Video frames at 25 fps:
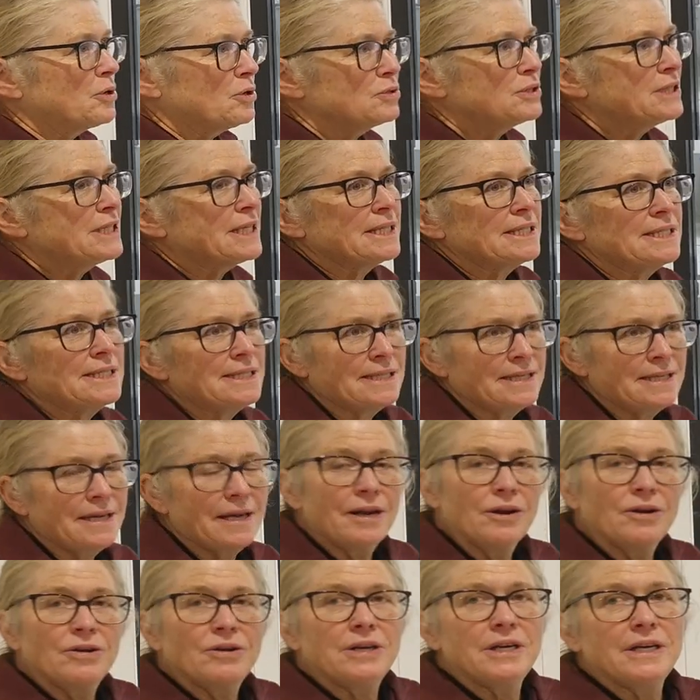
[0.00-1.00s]
processing
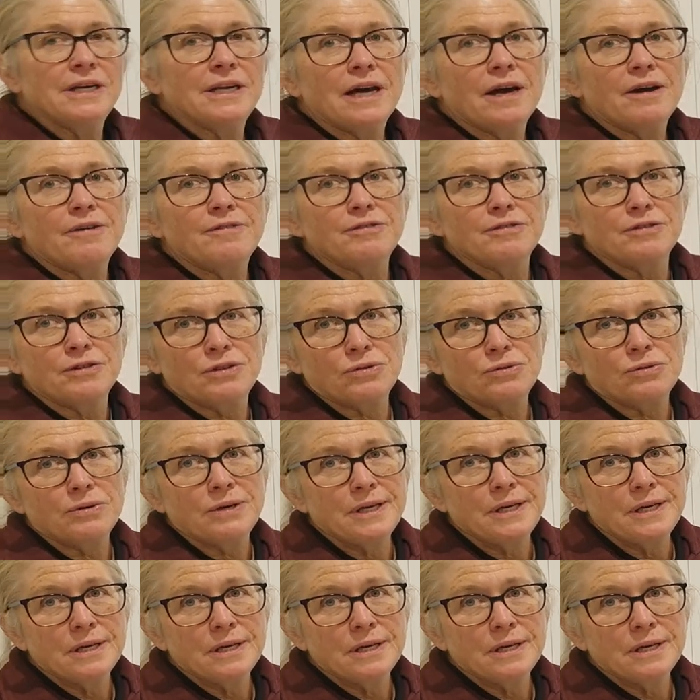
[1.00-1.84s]
area now for 3